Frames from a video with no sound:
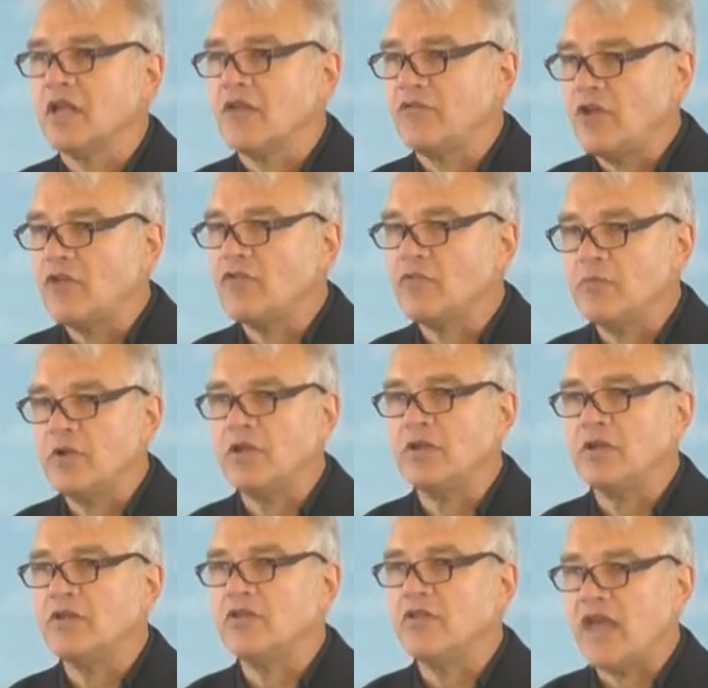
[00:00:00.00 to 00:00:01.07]
Have you ever
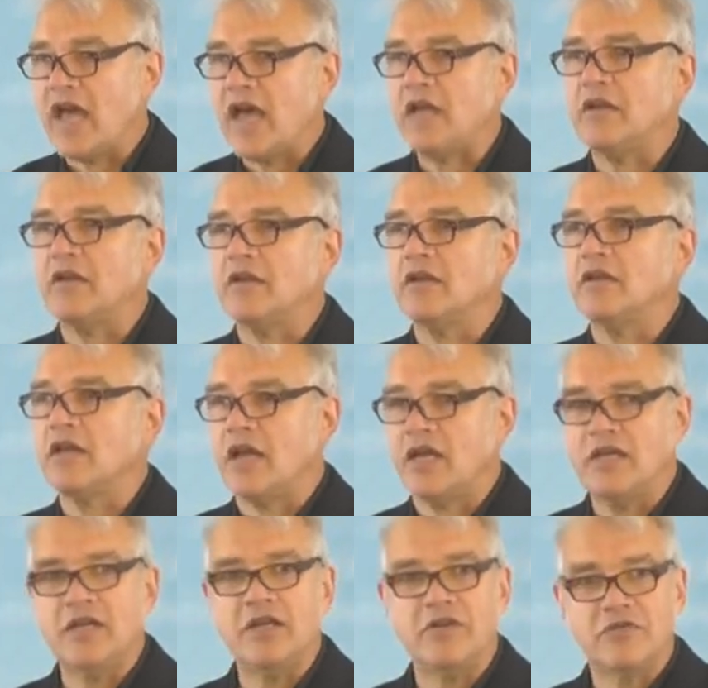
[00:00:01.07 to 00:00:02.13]
been that
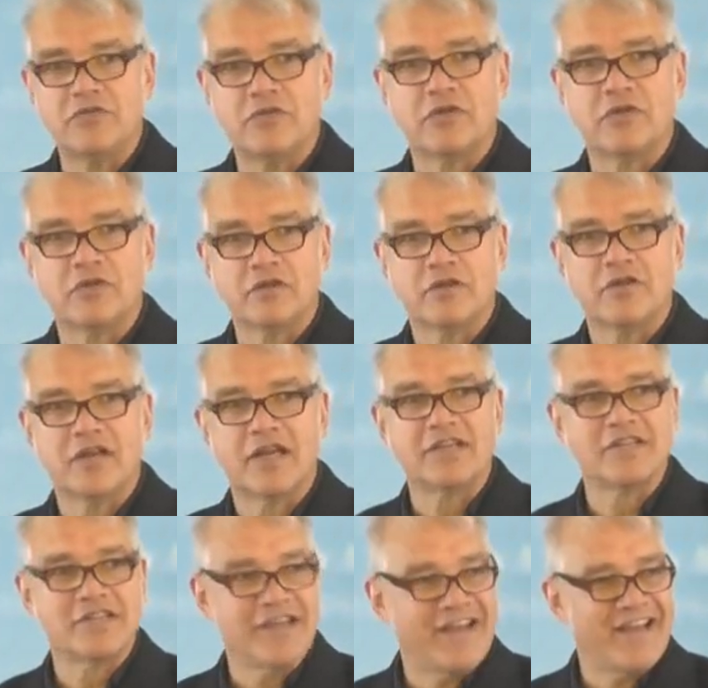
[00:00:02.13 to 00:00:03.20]
naive
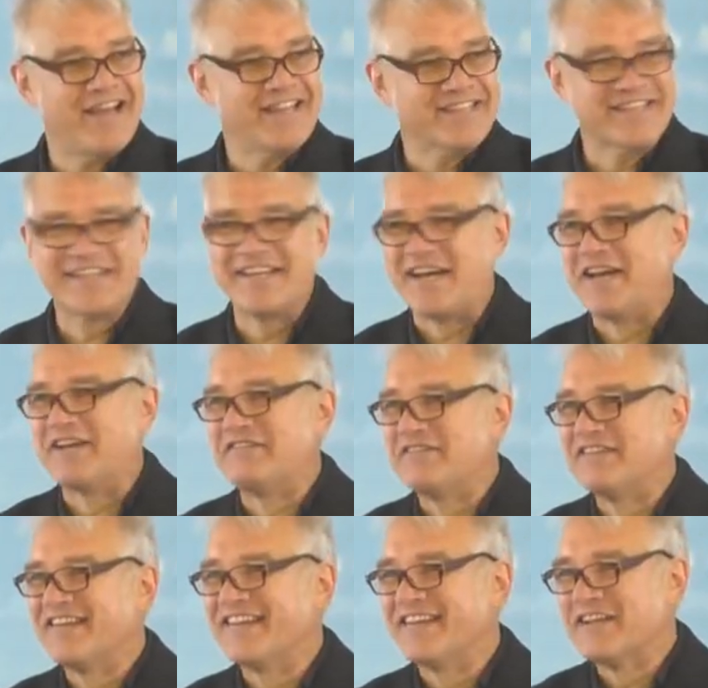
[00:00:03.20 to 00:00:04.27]
as to ask God
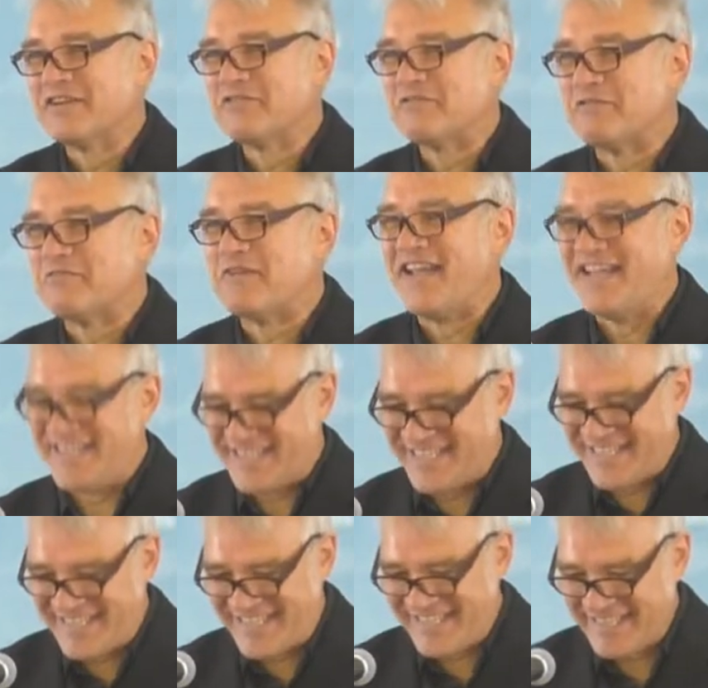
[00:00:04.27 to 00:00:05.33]
for
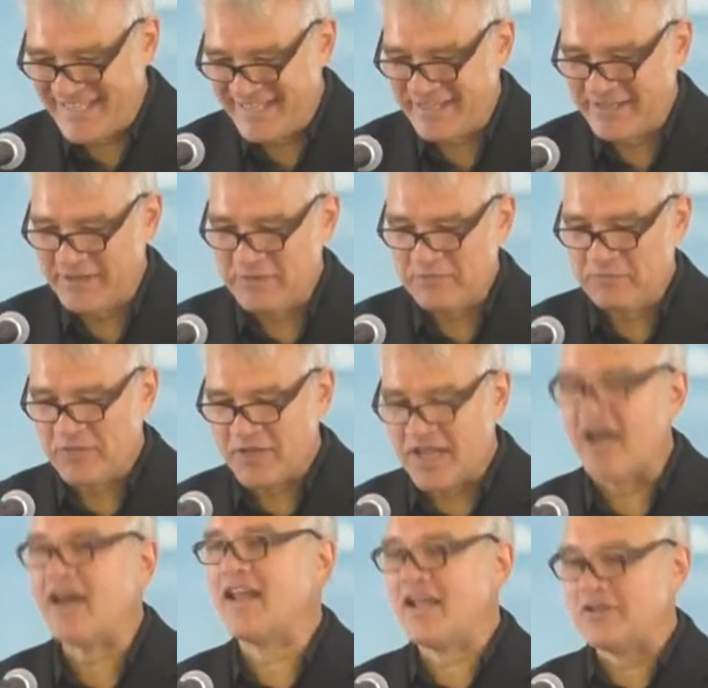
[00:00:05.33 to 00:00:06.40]
patience?
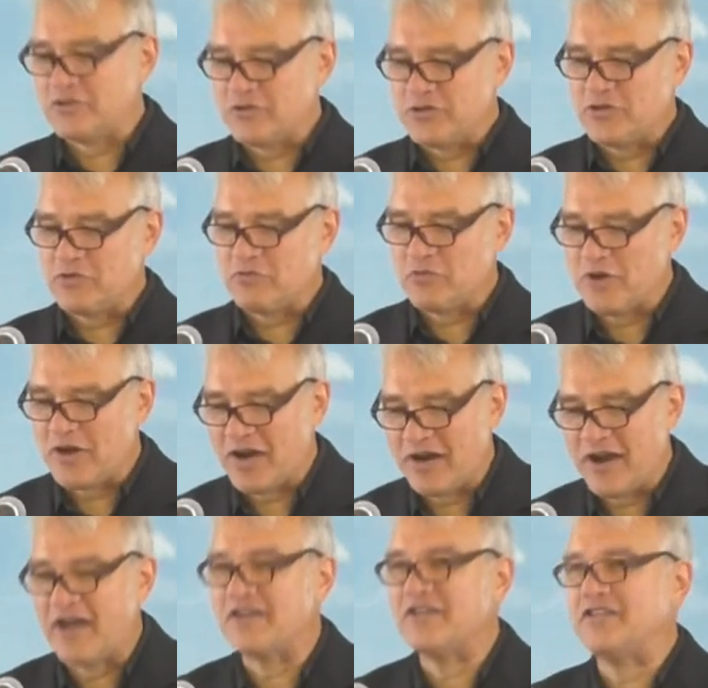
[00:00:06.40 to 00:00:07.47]
God answers your prayer.
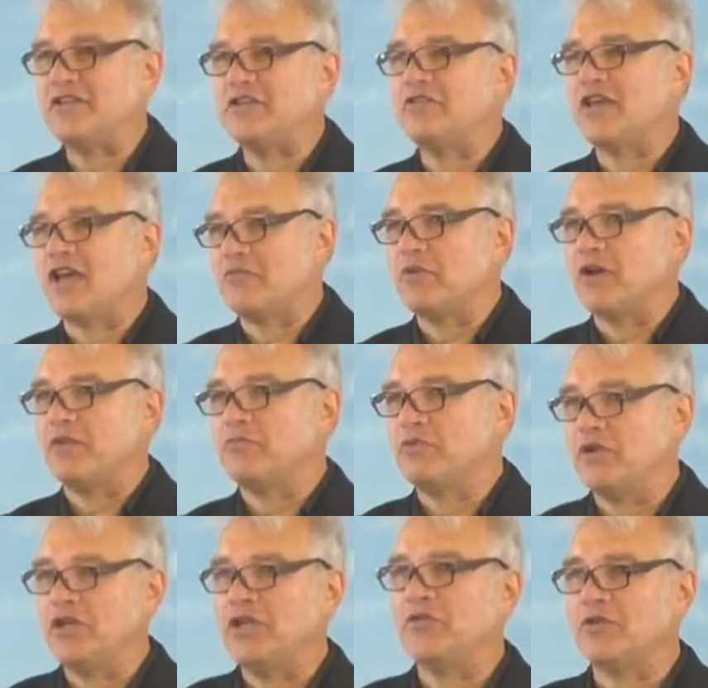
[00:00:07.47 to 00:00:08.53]
How does he do that? By
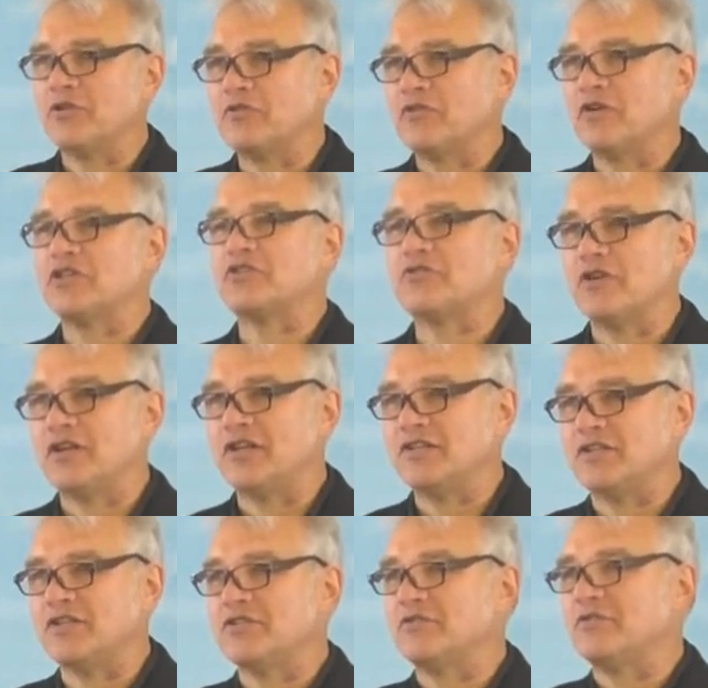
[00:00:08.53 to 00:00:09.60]
putting you in a frustrating
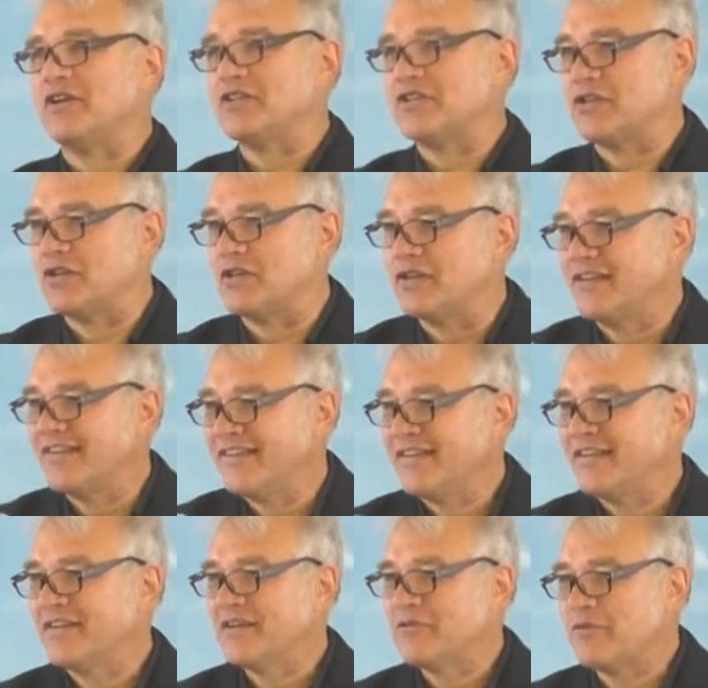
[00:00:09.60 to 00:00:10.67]
situation
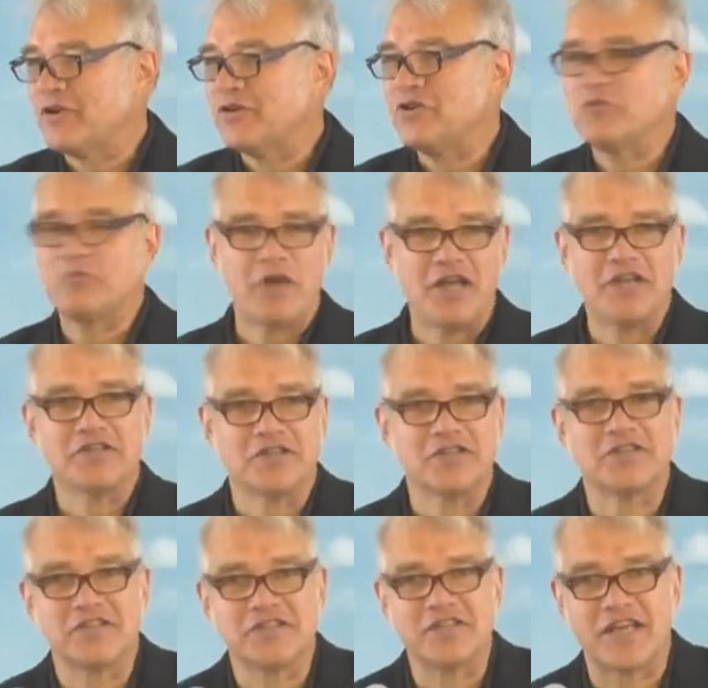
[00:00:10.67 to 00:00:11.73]
where your
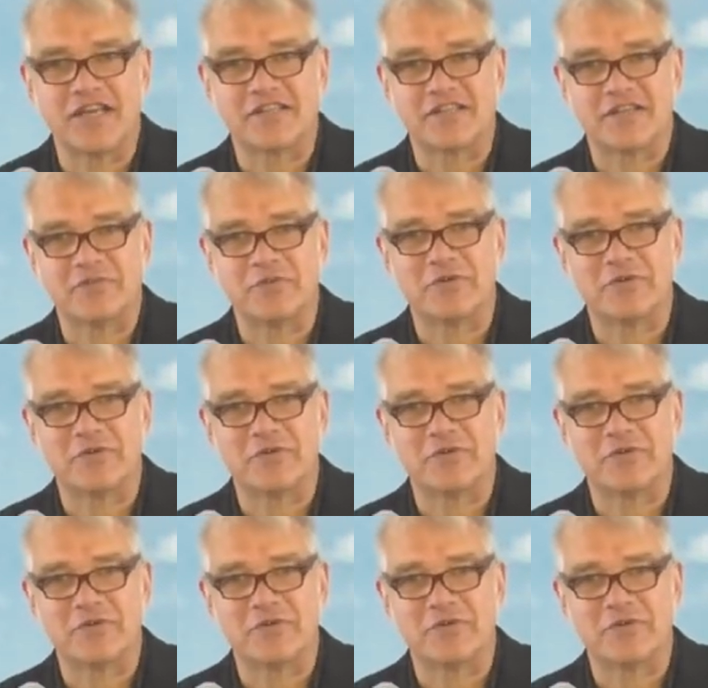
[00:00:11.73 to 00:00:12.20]
patience is tested.